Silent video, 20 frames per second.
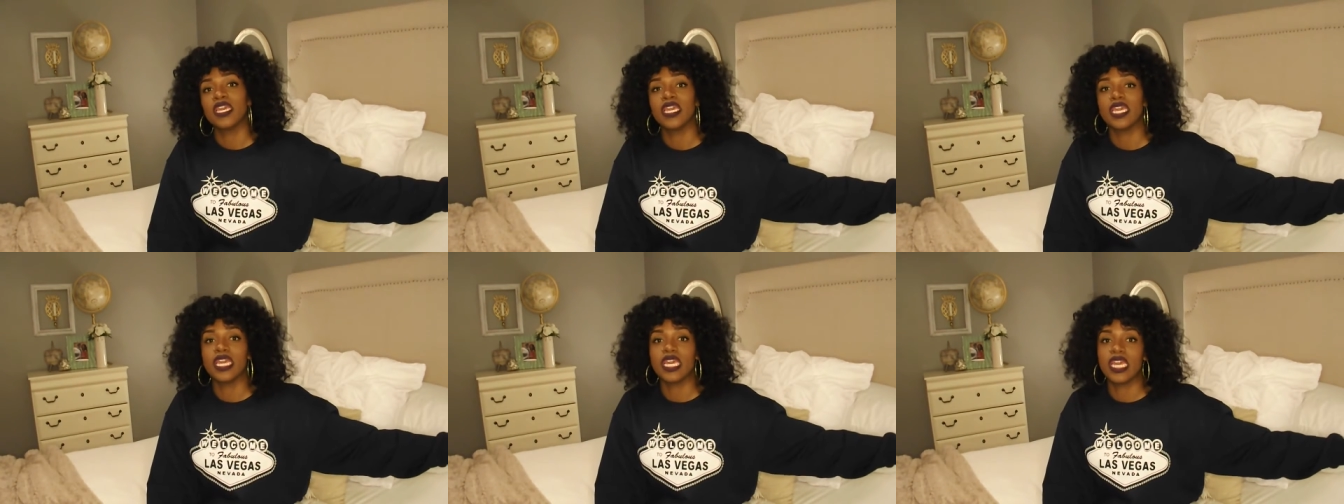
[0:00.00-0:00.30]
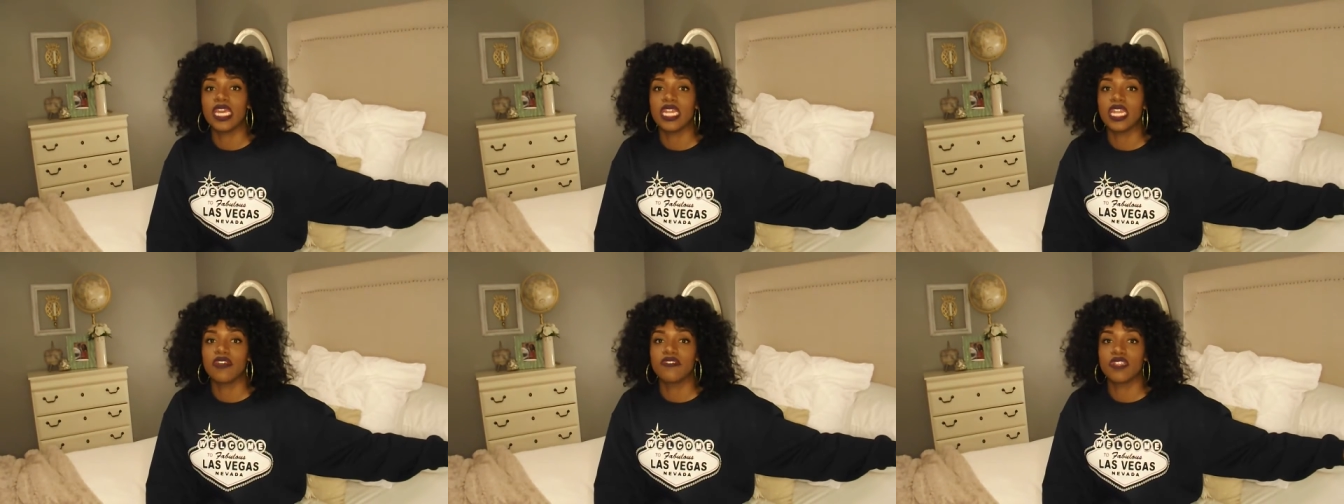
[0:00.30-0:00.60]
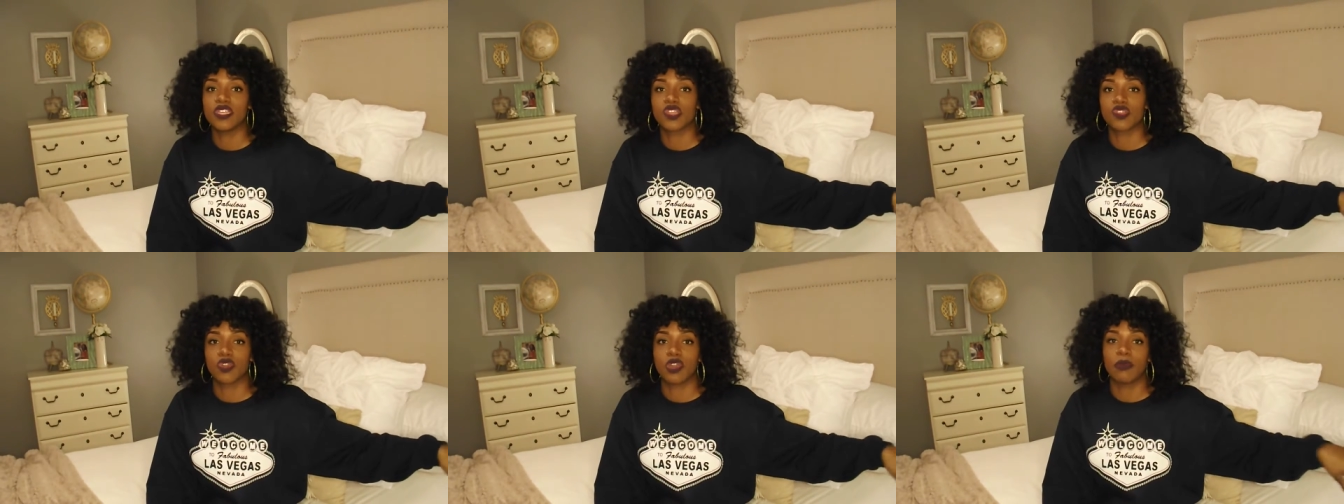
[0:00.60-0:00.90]
end of
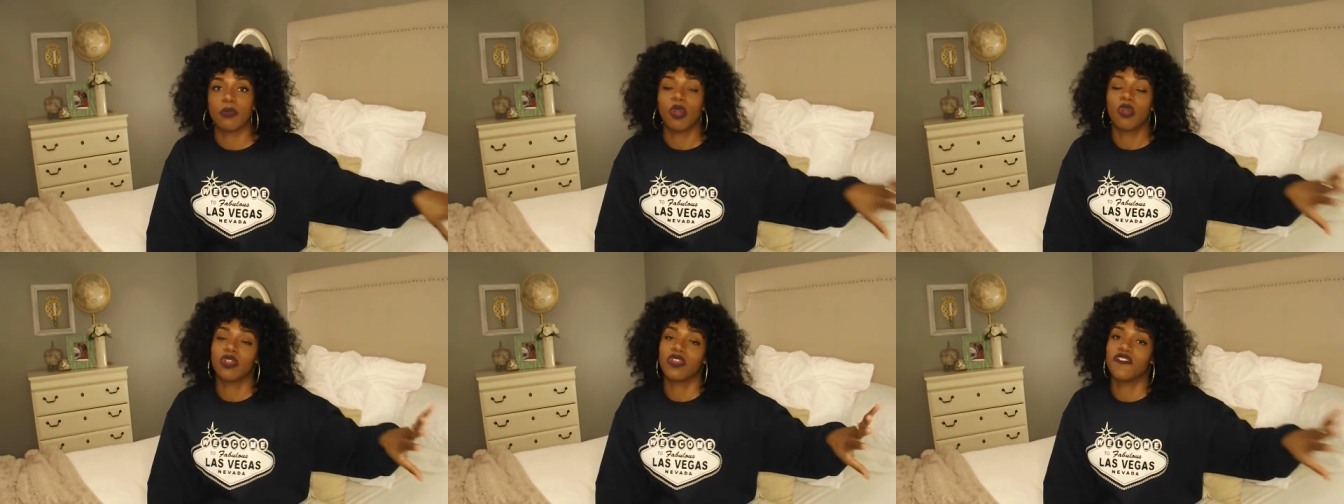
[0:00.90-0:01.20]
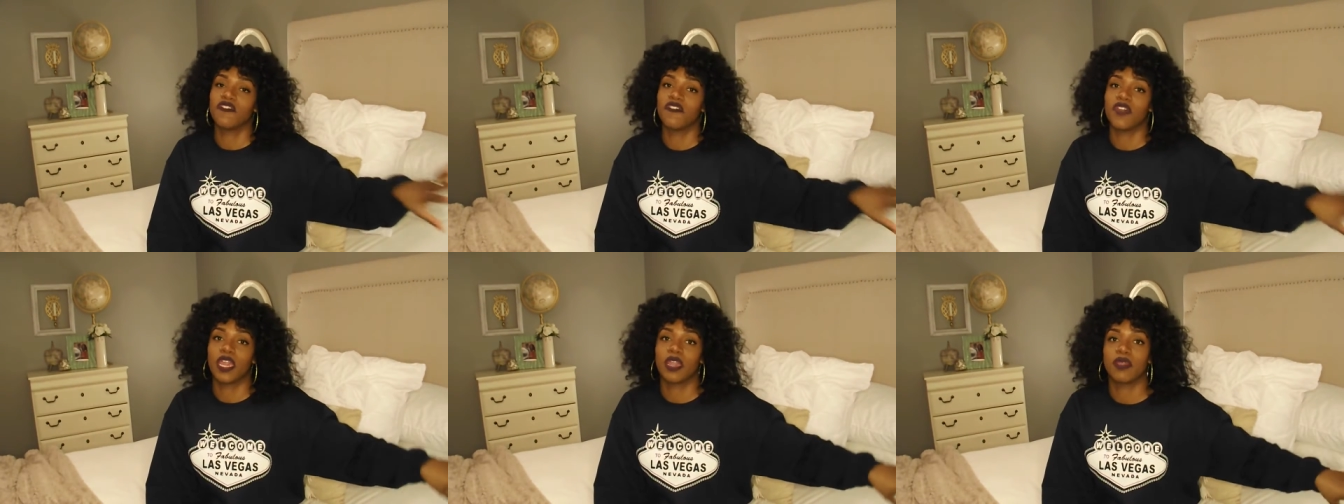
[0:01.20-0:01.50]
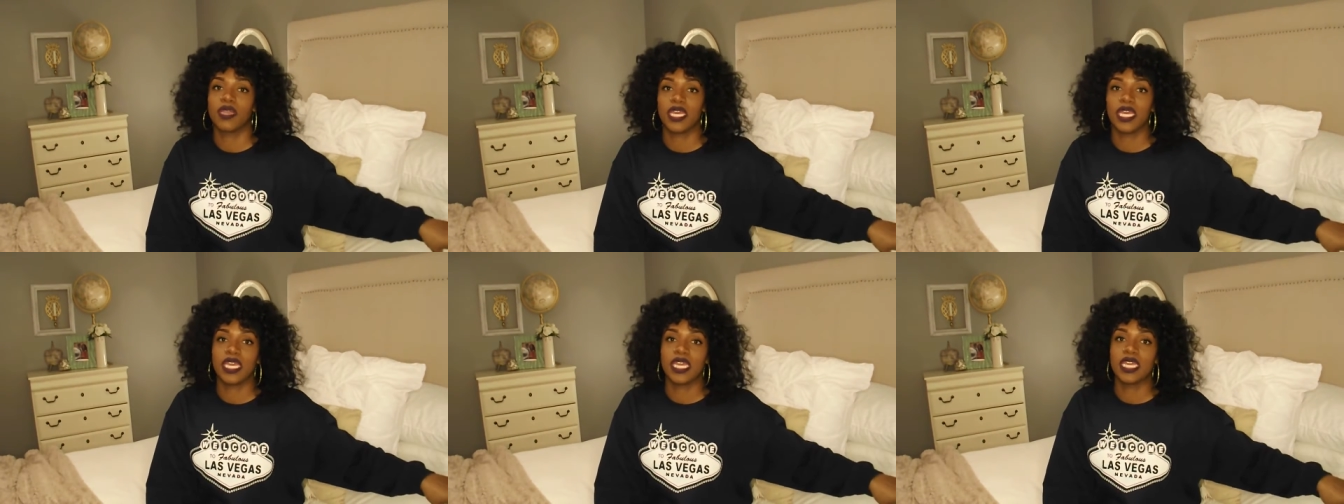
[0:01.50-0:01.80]
the strip, on the
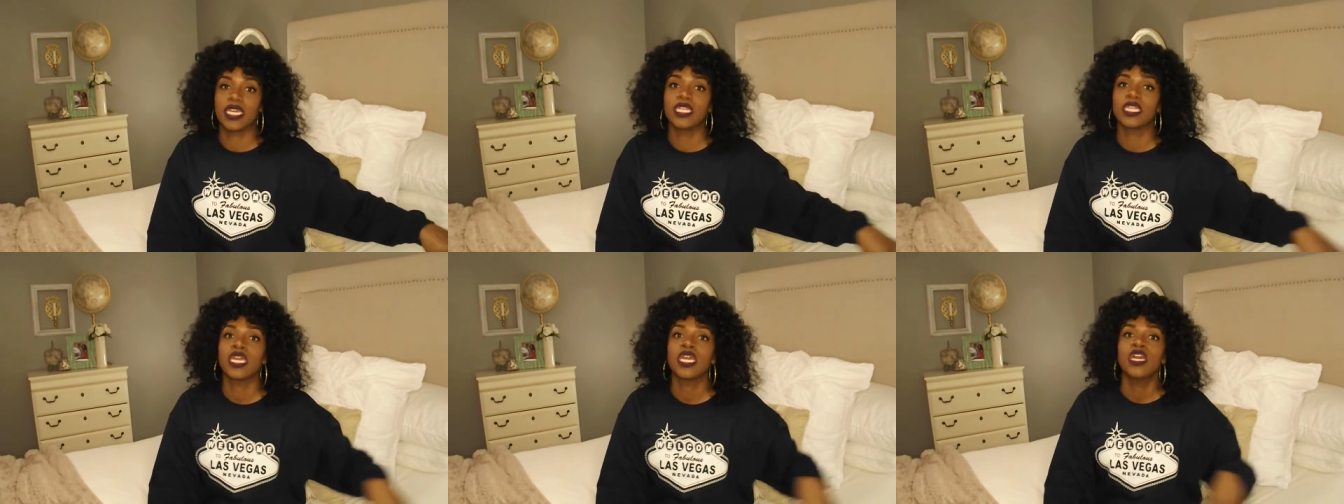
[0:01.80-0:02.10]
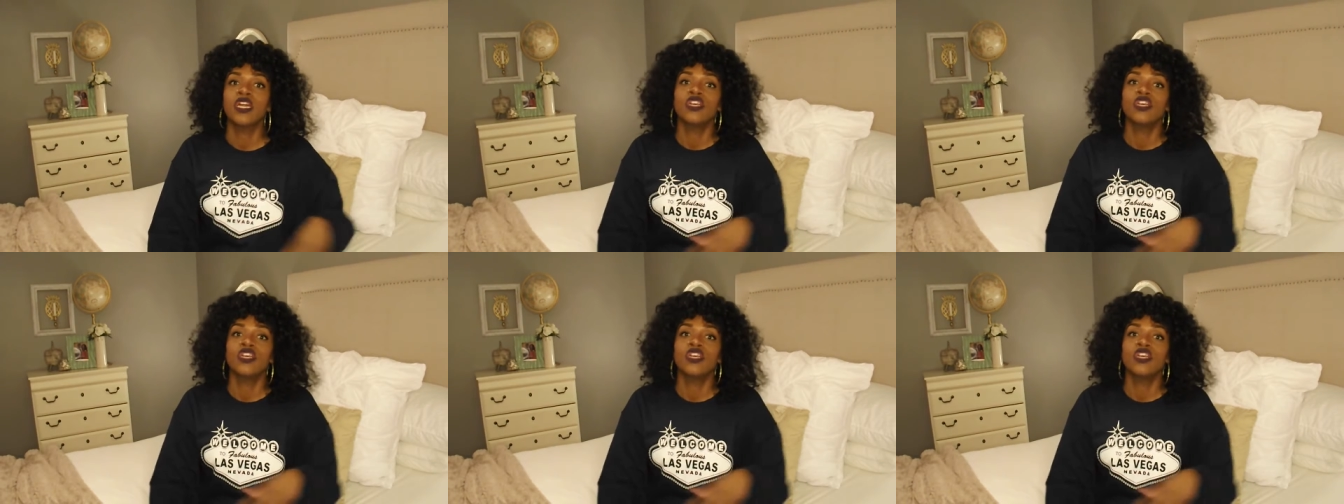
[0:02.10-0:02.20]
very end.